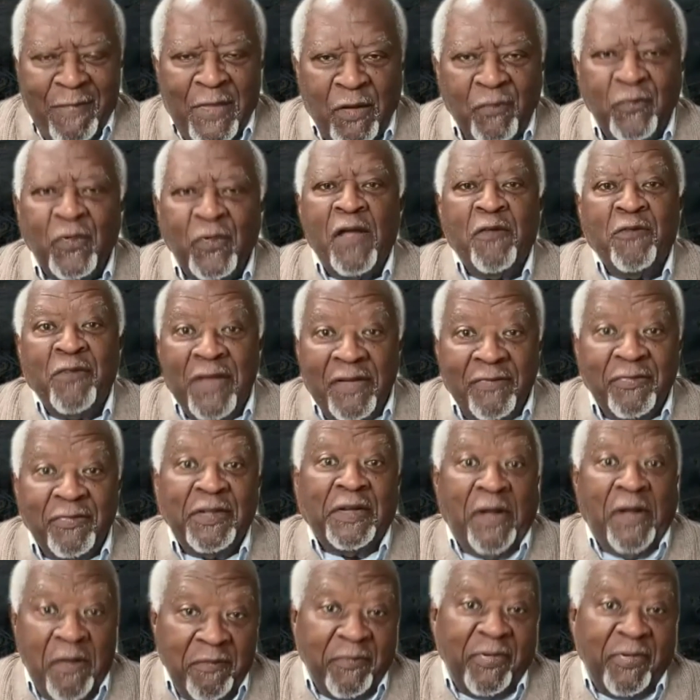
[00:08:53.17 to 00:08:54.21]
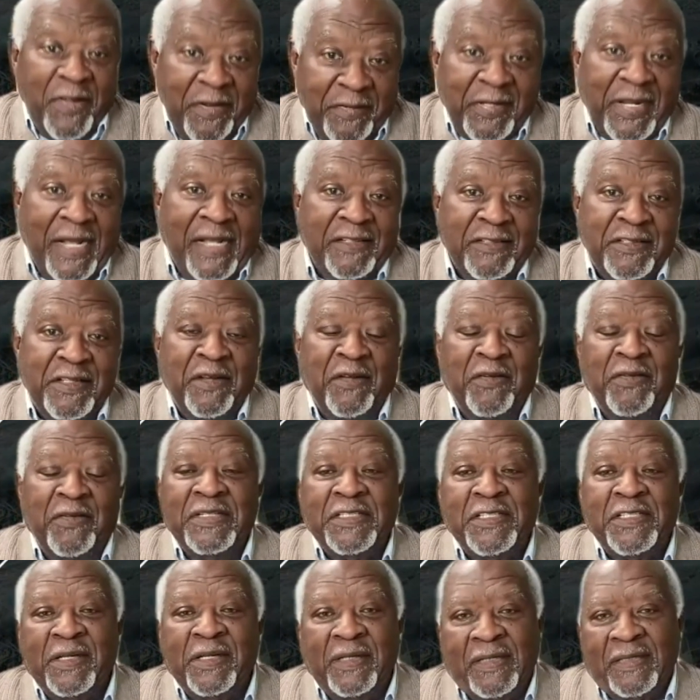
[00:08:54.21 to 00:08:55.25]
what we have accomplished as the
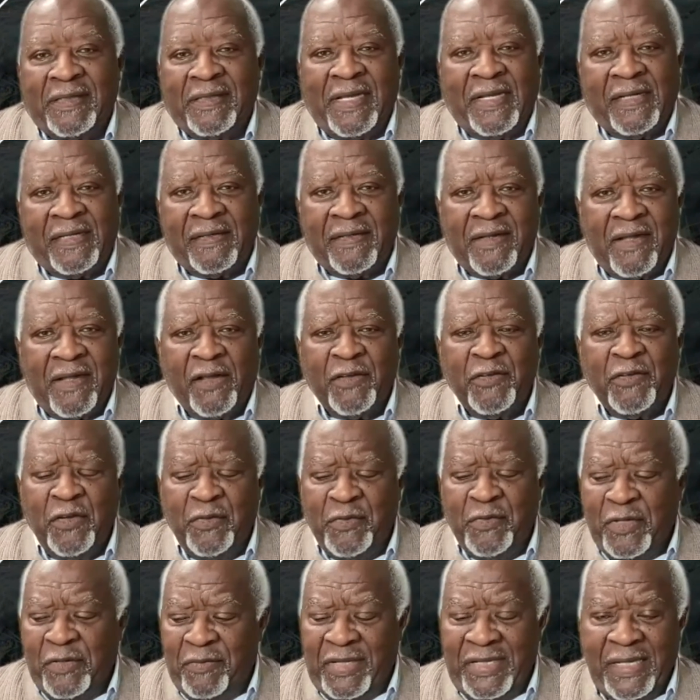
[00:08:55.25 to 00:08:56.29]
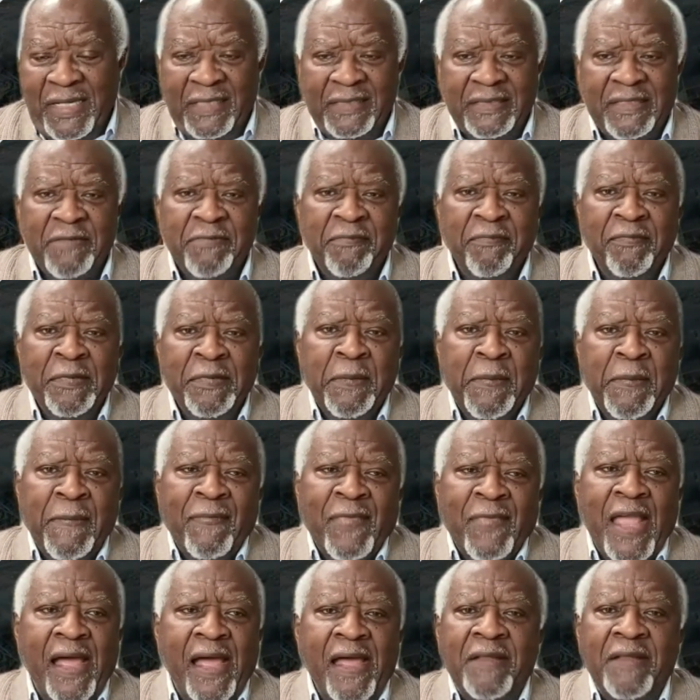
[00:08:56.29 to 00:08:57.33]
original human beings.
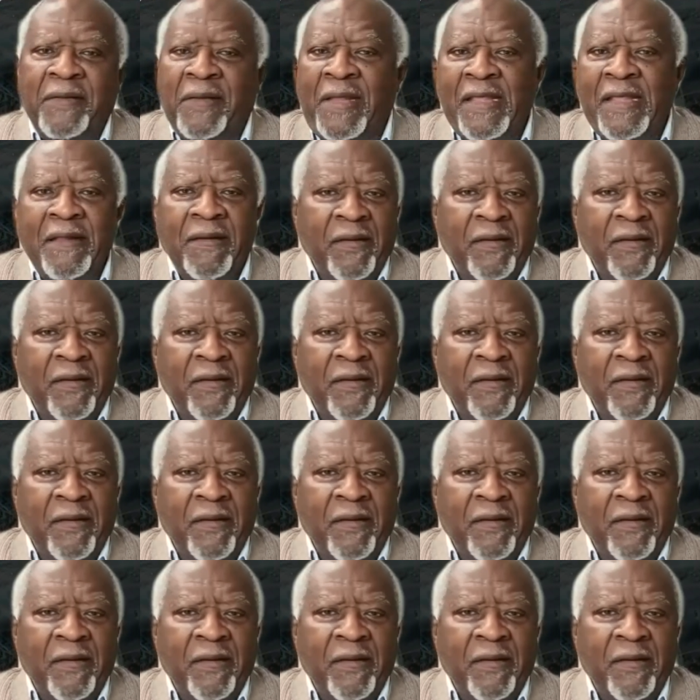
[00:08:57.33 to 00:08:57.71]
And